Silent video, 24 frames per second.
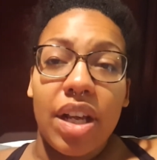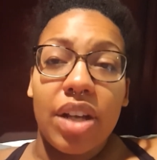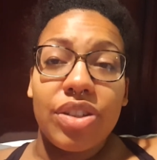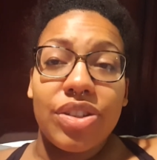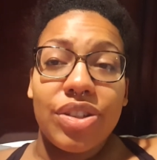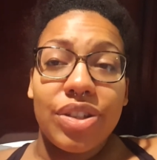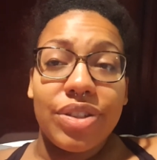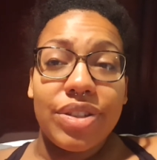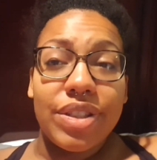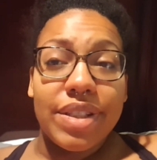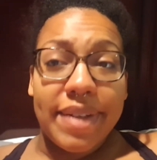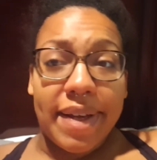
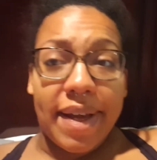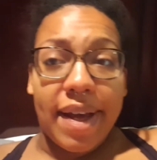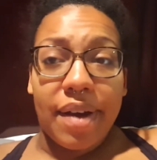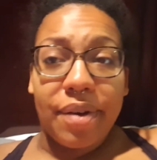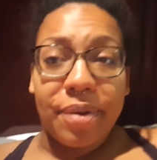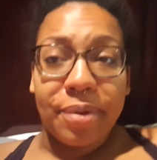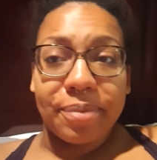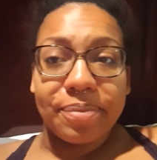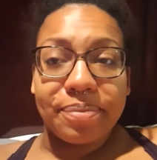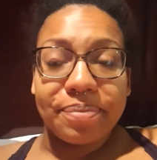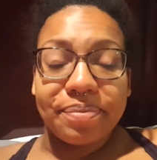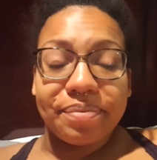turns
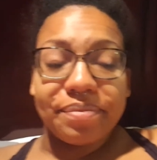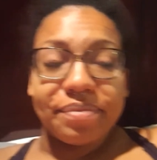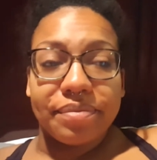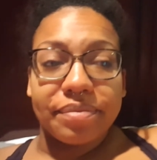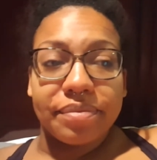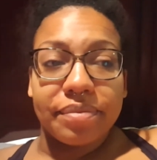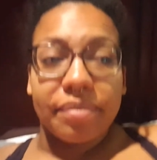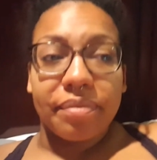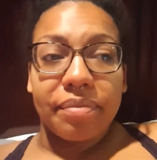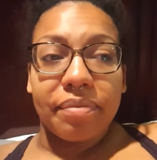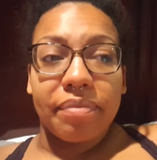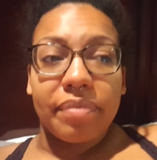out
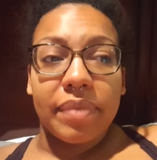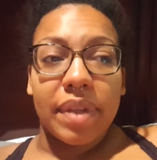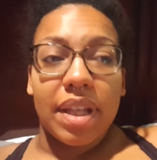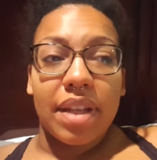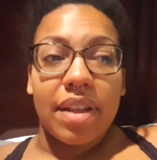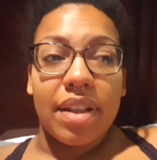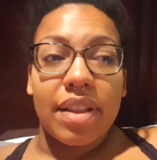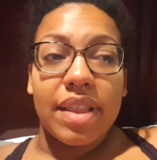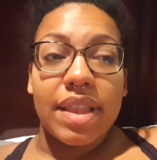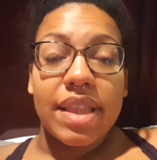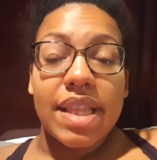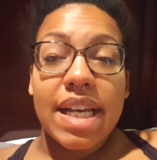
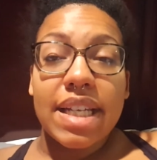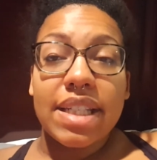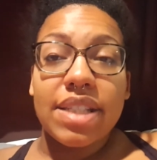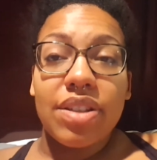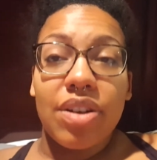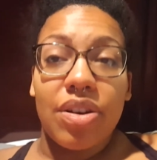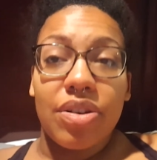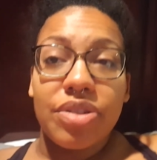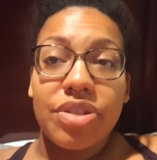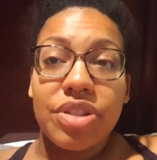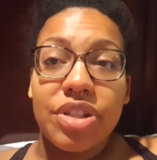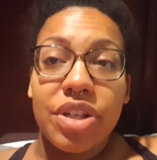that's
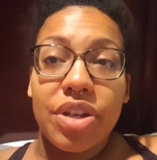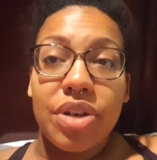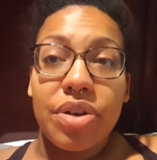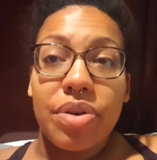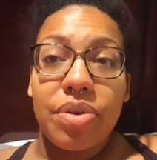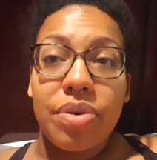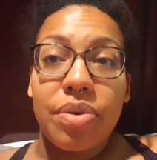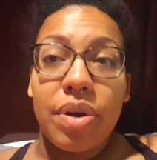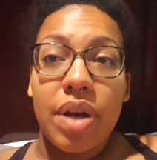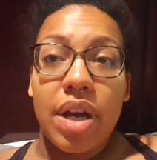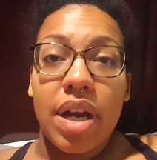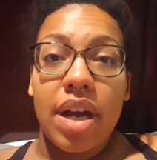
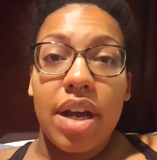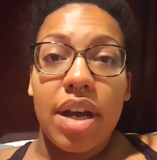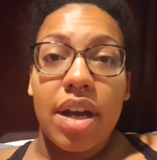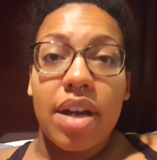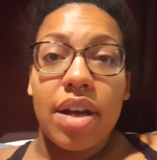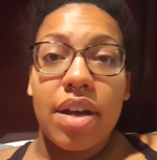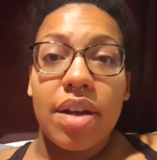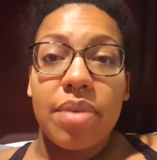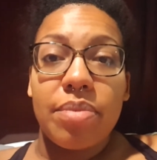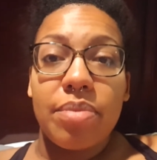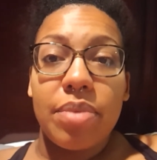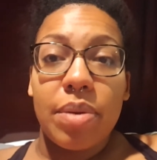also
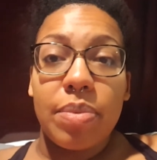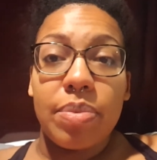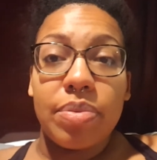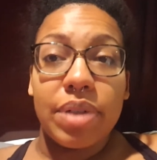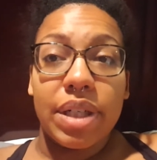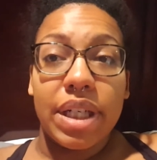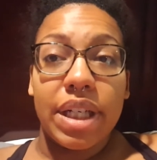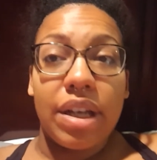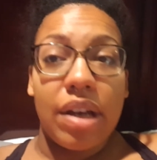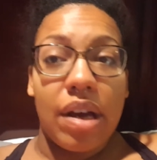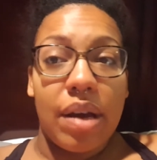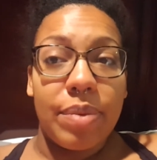a
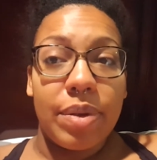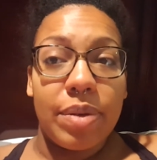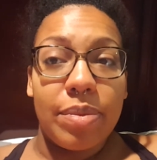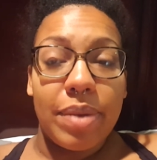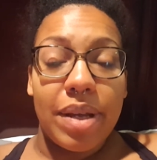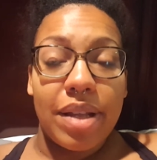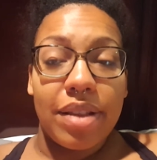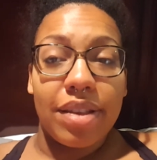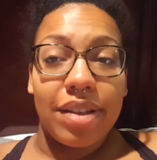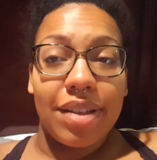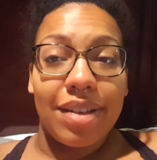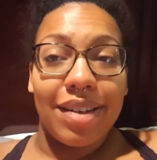pretty common
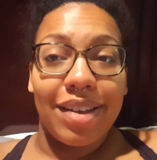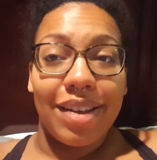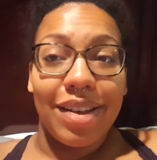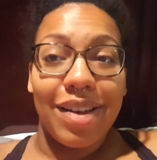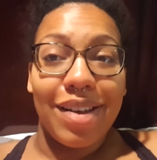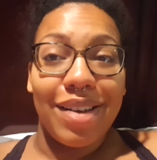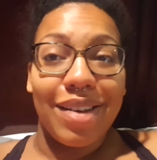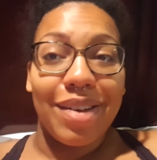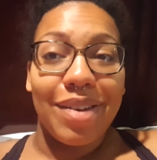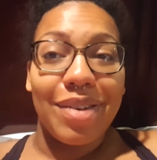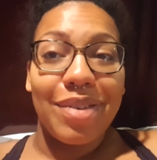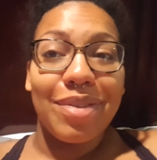method
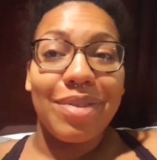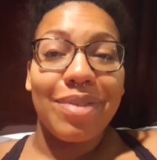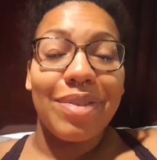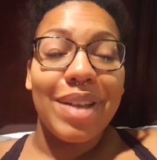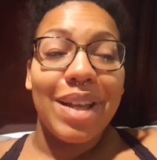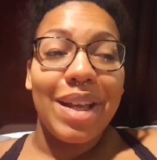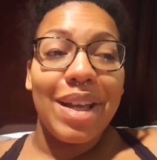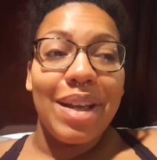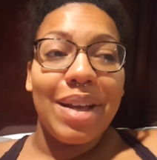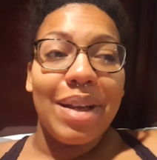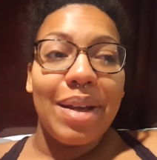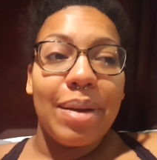of
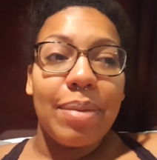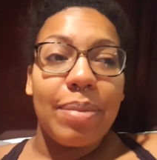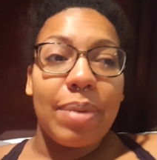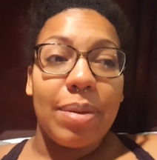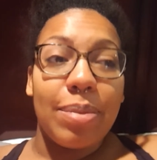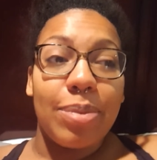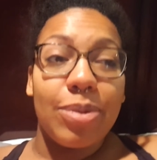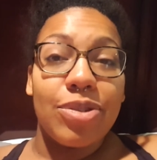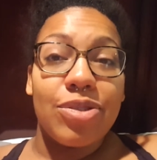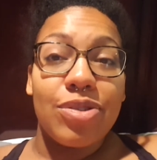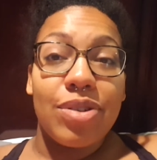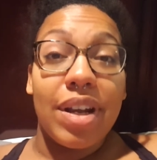
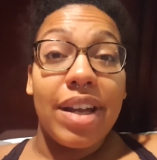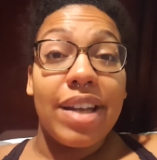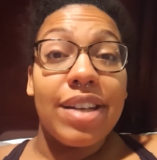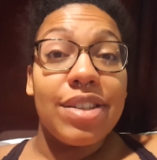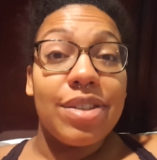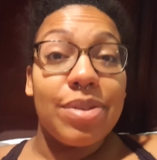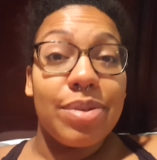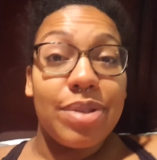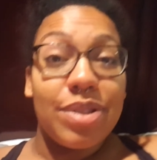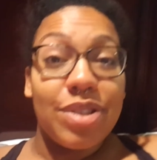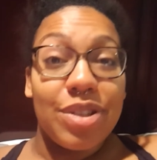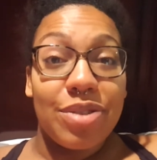people trying
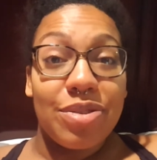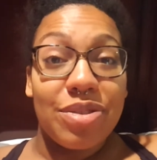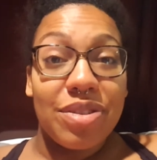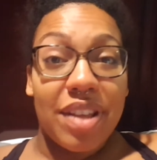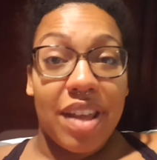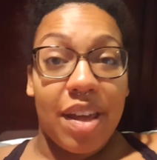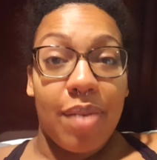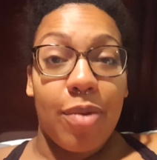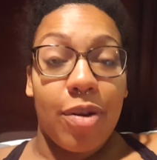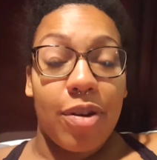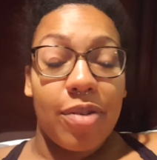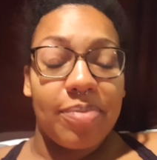to induce
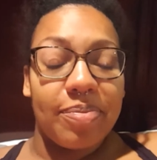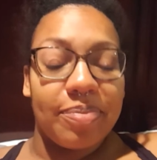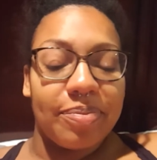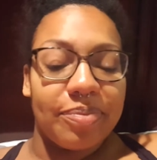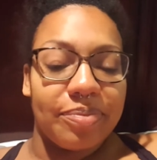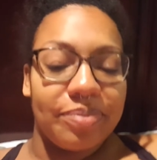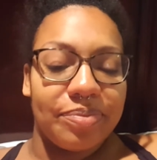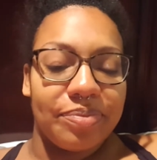labor